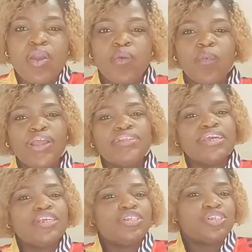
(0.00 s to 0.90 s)
When
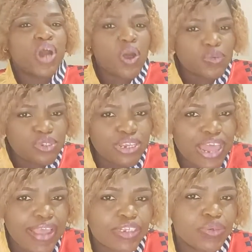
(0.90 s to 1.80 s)
they don't
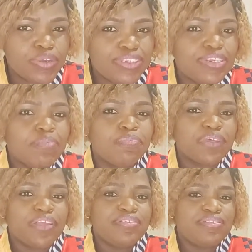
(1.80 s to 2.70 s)
like doing
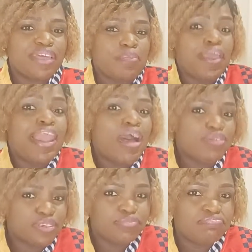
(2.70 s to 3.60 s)
something, they bail
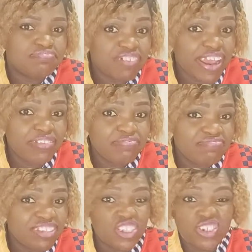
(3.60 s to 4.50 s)
out, right?
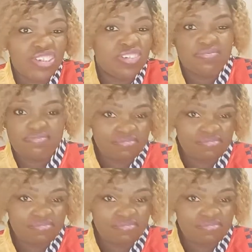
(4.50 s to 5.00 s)
They just